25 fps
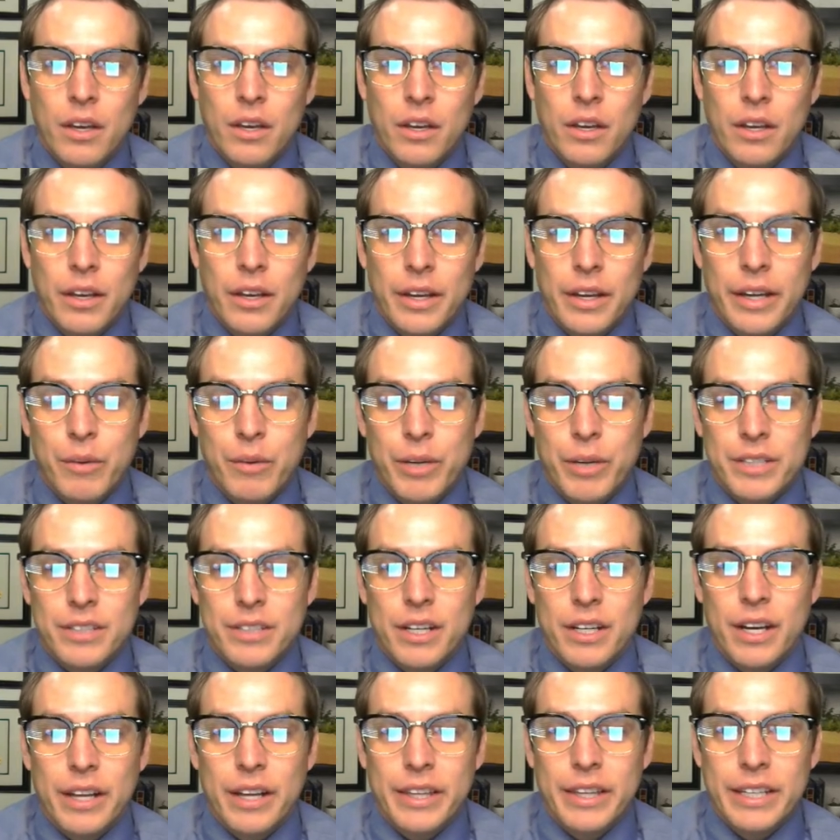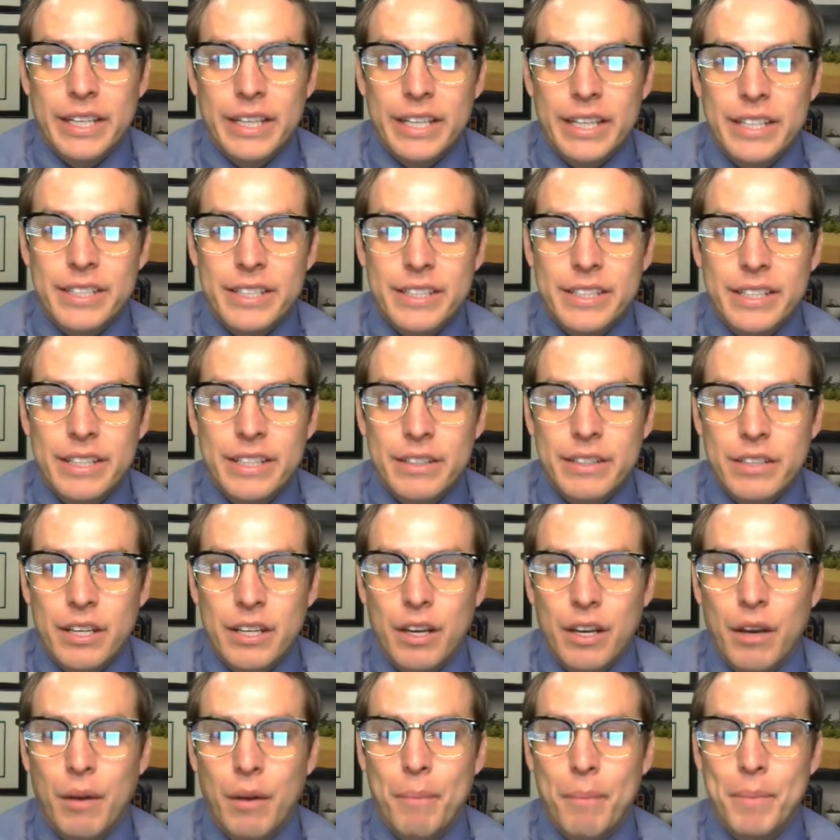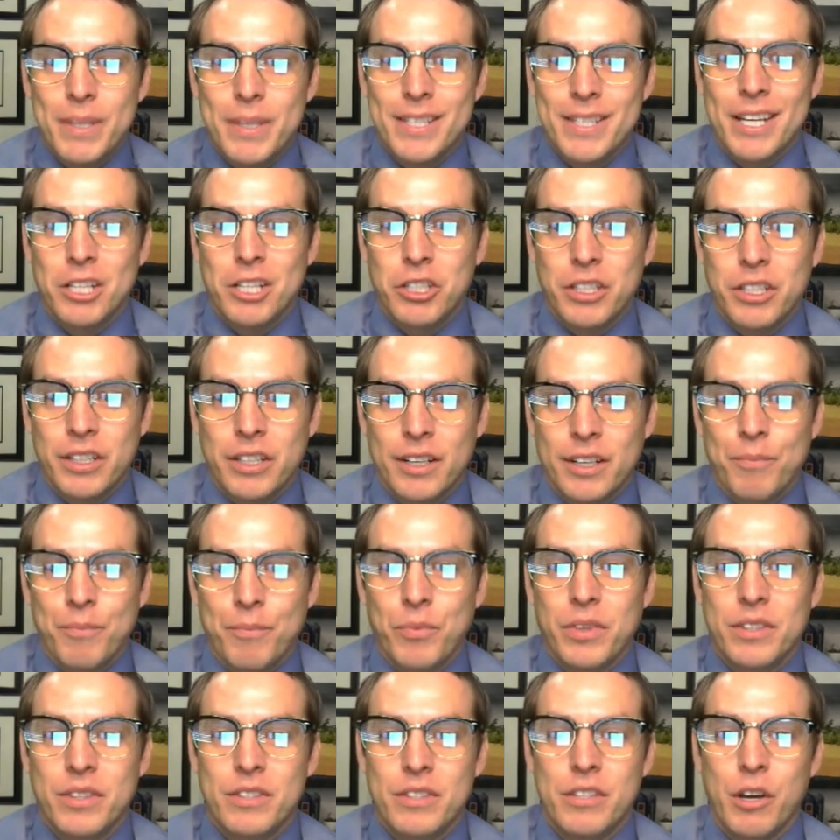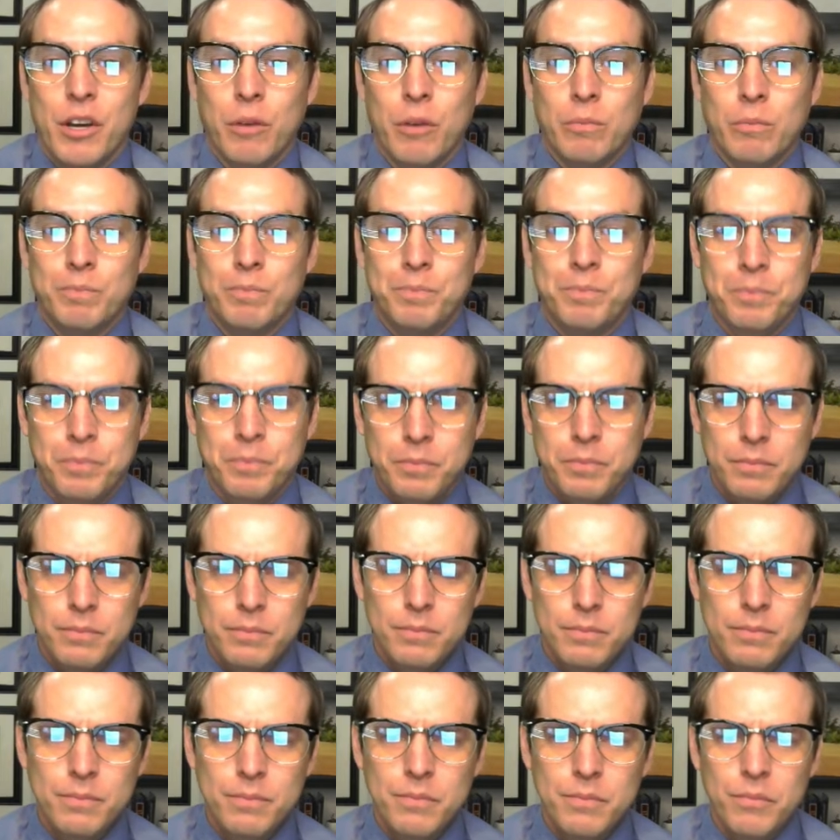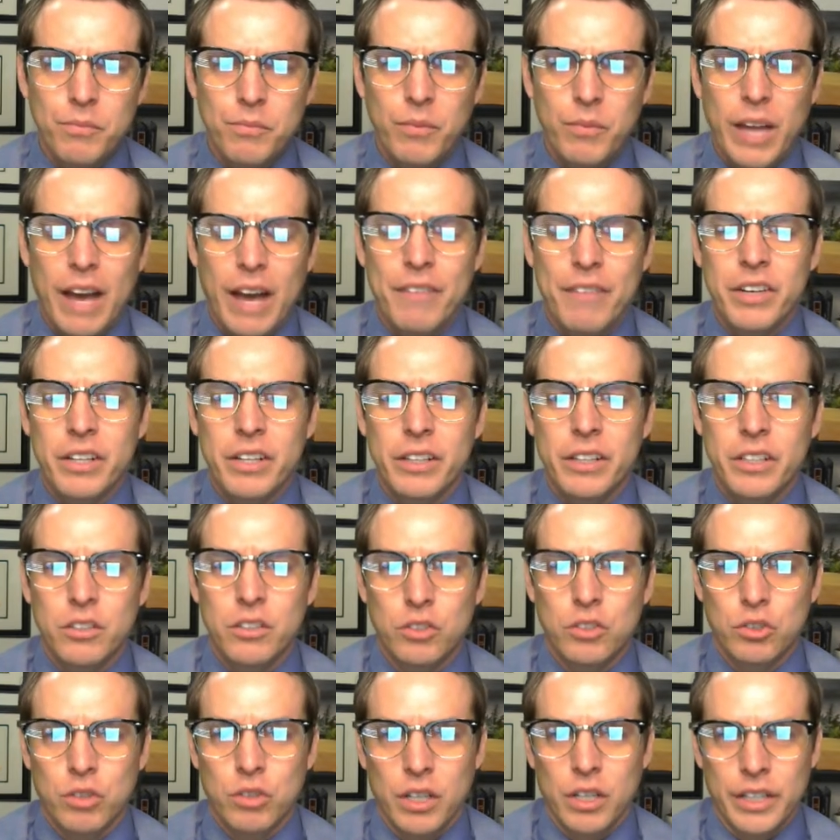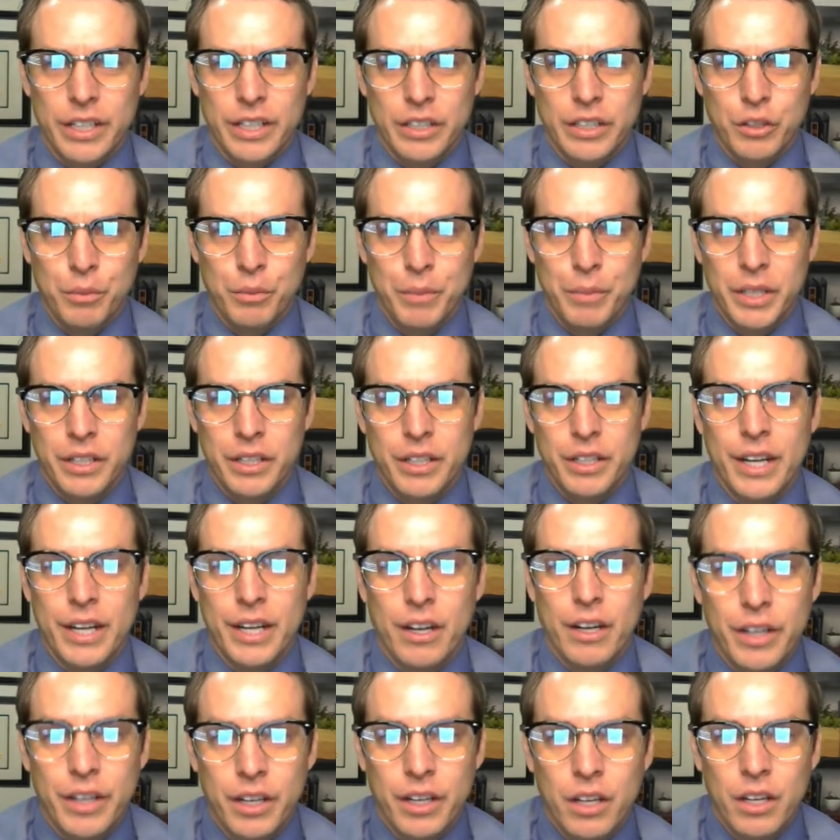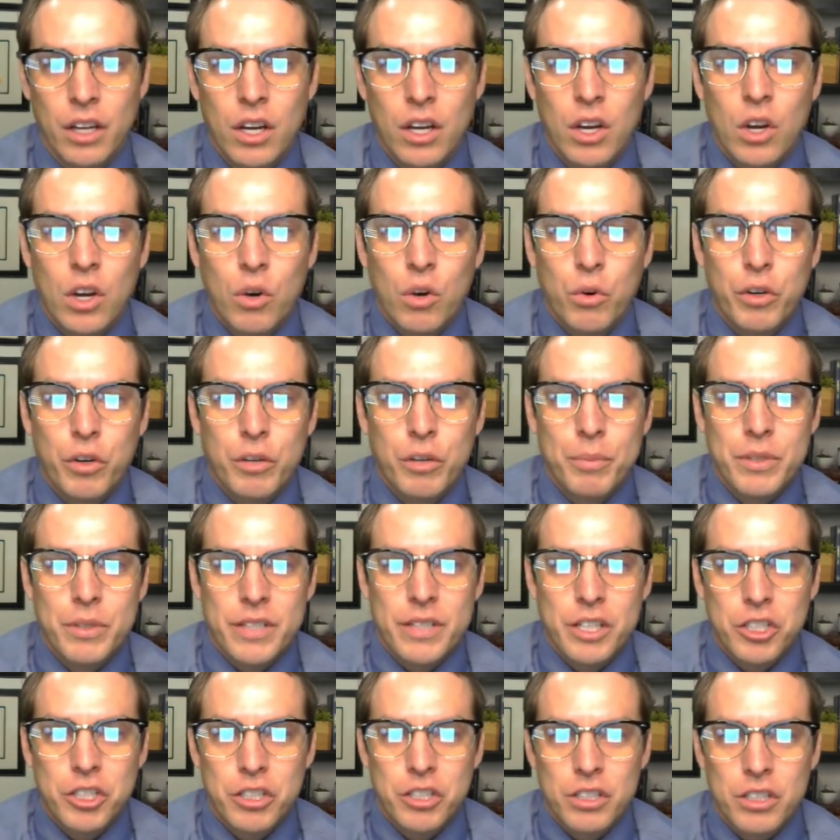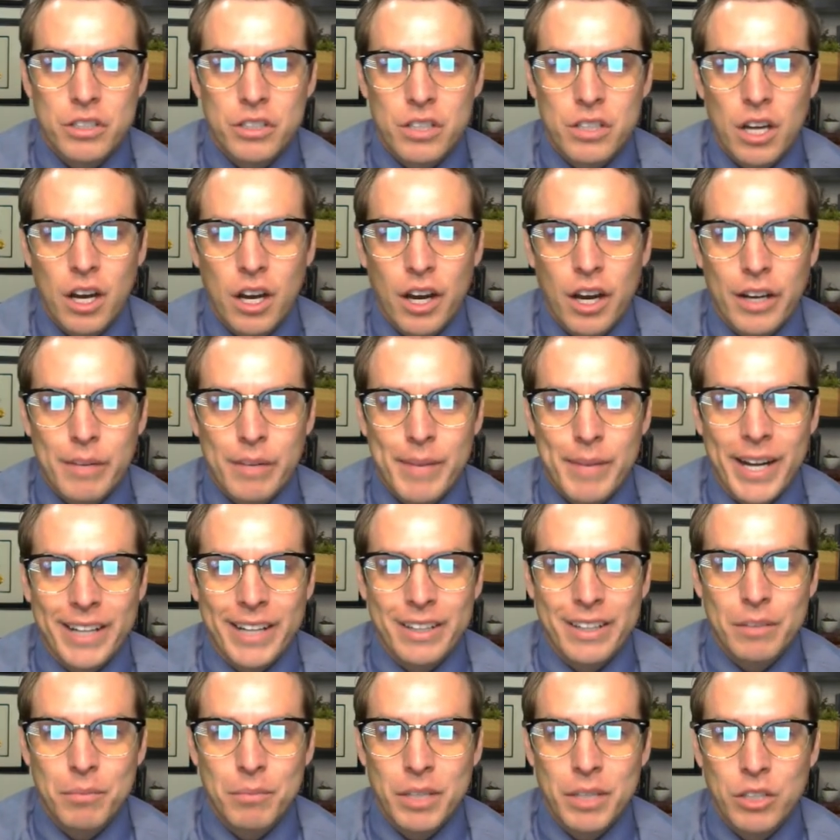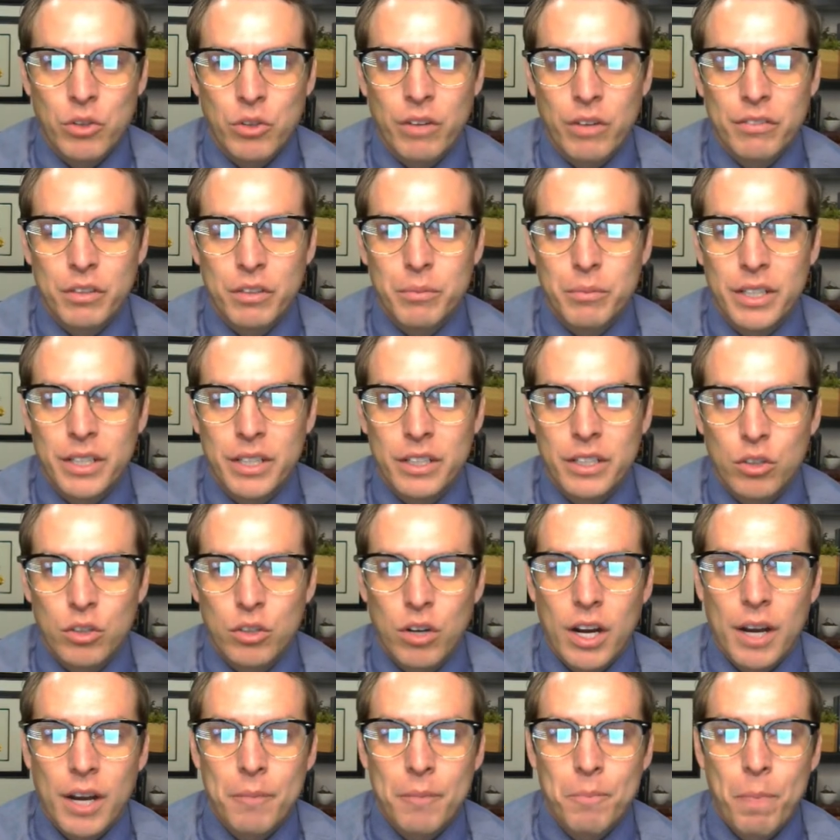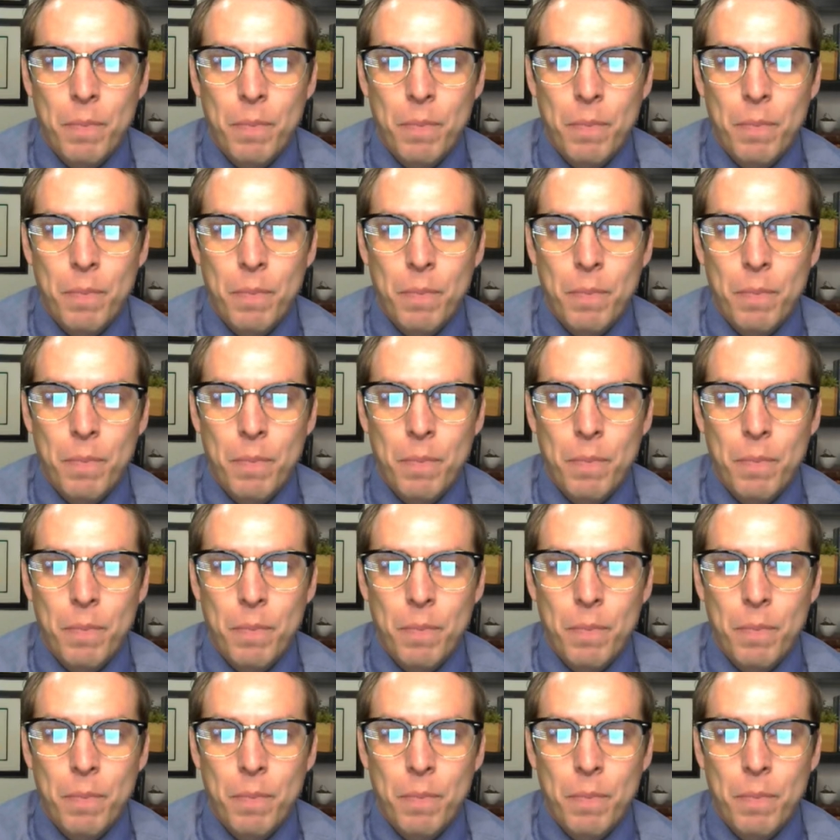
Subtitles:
Anyways, the innocent possession. So having an illegal drug in your immediate area or your possession does not automatically mean you have committed a crime.